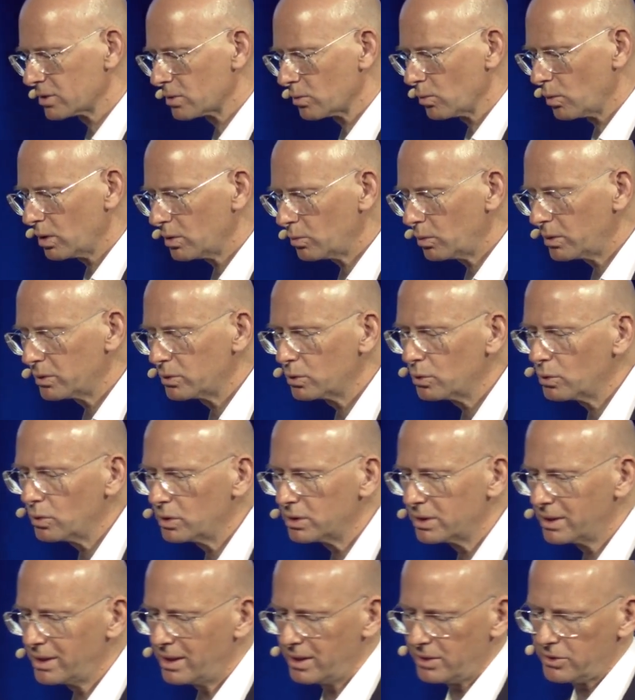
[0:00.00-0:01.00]
What we do in
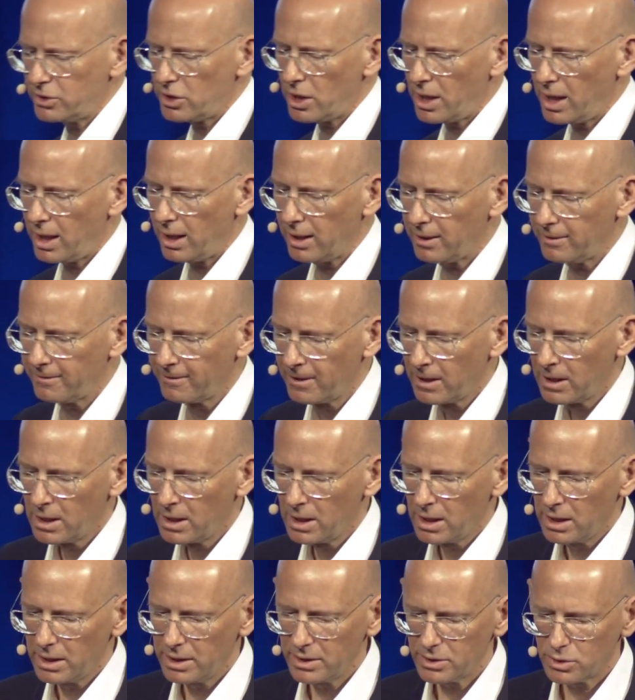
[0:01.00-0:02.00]
DHL
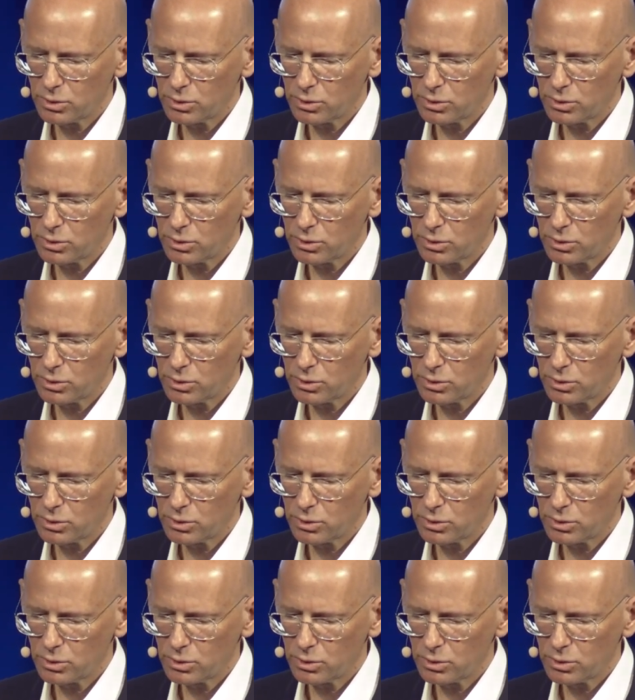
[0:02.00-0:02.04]
is